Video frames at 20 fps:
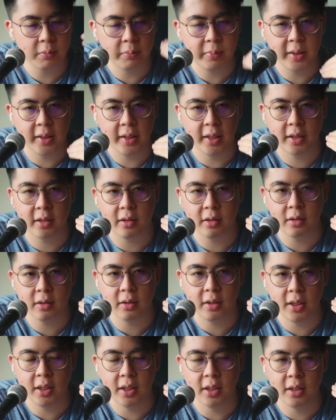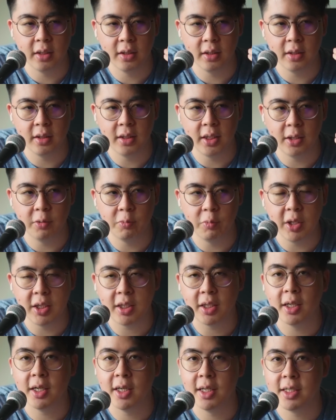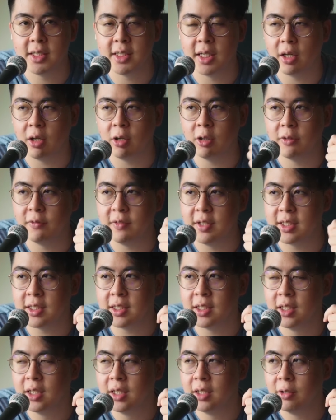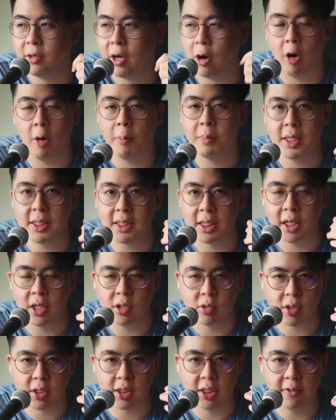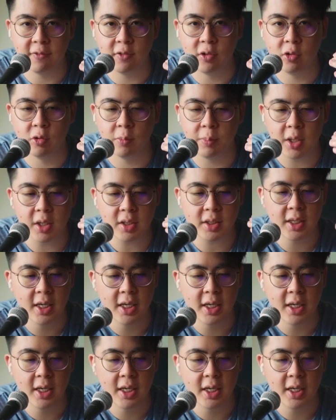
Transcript: to belittle the returns that all of these hobbies and interests give to you. Because